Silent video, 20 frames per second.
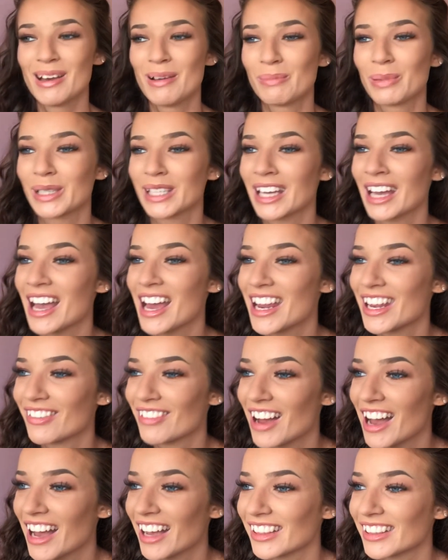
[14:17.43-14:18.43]
But yeah,
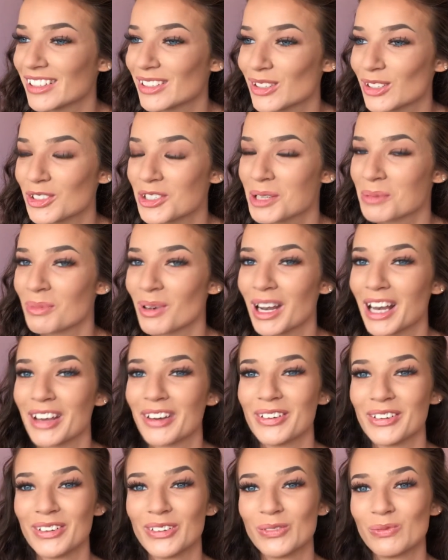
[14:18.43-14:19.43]
anyway, this is just my
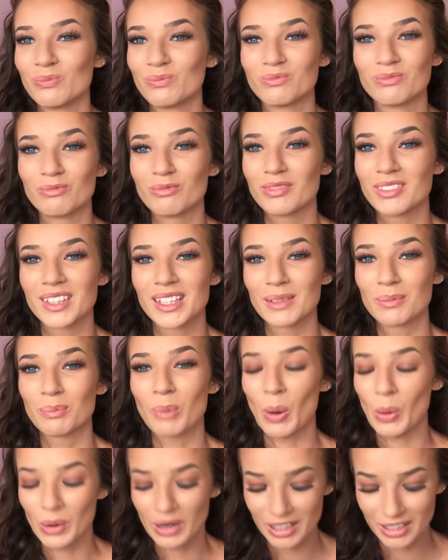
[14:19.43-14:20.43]
little
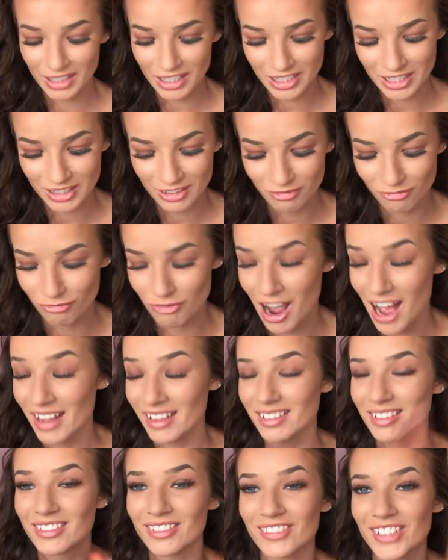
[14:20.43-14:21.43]
pointless
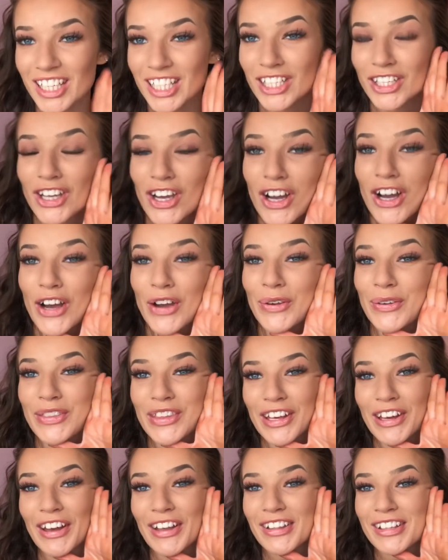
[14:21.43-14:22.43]
rant video
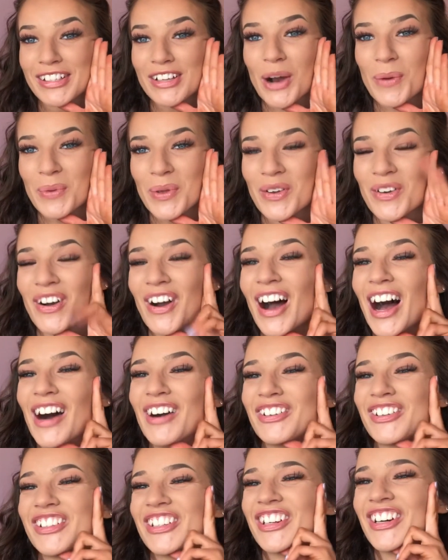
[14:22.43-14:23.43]
that's got me
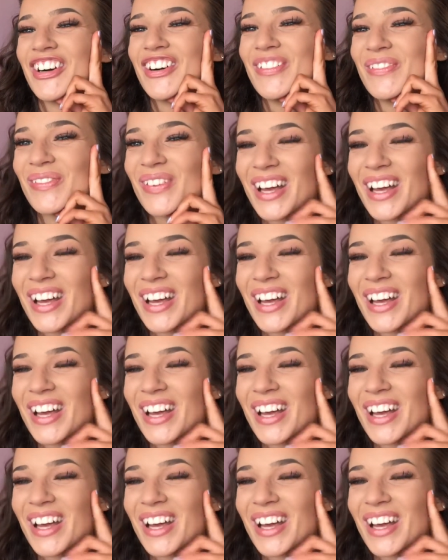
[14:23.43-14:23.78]
wound up.